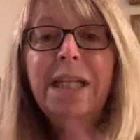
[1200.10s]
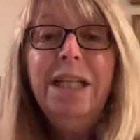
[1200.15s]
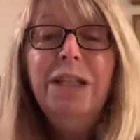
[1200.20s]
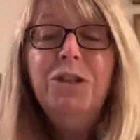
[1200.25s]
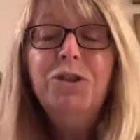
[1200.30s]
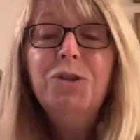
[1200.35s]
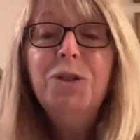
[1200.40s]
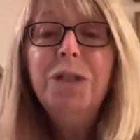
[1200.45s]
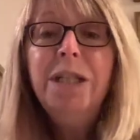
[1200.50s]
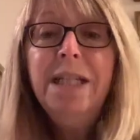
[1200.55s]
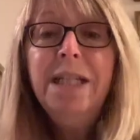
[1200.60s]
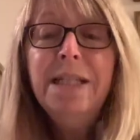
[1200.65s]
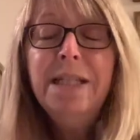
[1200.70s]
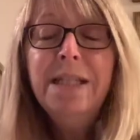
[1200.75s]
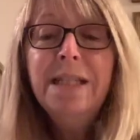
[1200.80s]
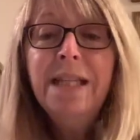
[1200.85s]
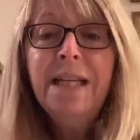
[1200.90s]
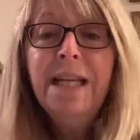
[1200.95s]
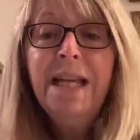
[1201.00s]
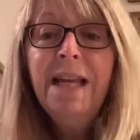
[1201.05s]

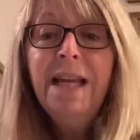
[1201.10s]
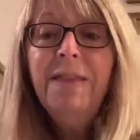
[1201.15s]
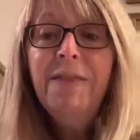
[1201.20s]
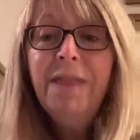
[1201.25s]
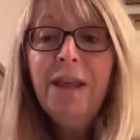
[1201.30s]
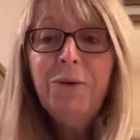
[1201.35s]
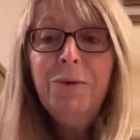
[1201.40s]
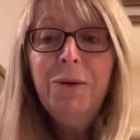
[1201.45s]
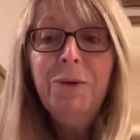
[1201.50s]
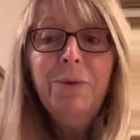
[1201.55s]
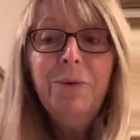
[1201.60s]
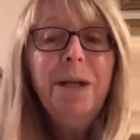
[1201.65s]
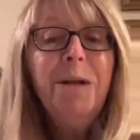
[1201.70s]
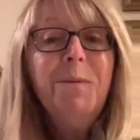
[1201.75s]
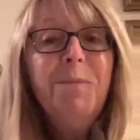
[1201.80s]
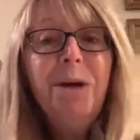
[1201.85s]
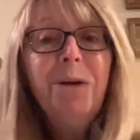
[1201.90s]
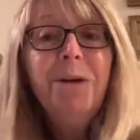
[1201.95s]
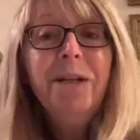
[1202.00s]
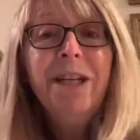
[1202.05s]
trees that we read
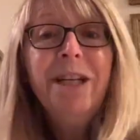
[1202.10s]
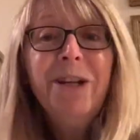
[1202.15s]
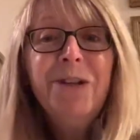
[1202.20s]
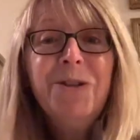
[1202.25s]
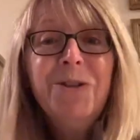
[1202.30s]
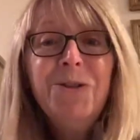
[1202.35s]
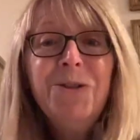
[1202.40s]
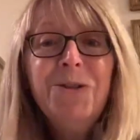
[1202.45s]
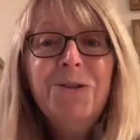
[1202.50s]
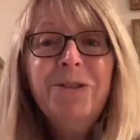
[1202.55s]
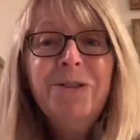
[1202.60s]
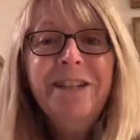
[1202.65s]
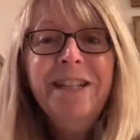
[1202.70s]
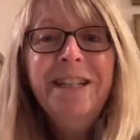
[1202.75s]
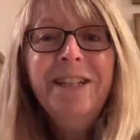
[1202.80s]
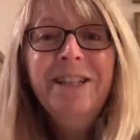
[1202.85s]
about in our story.